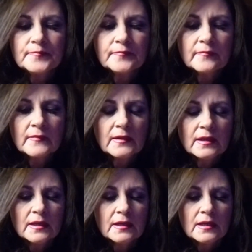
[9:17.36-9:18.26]

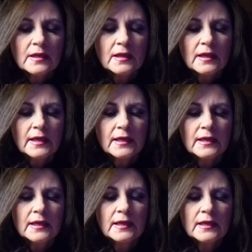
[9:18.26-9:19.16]

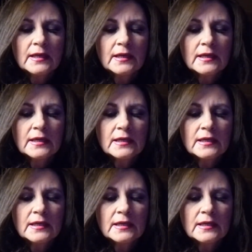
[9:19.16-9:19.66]
Nothing is said.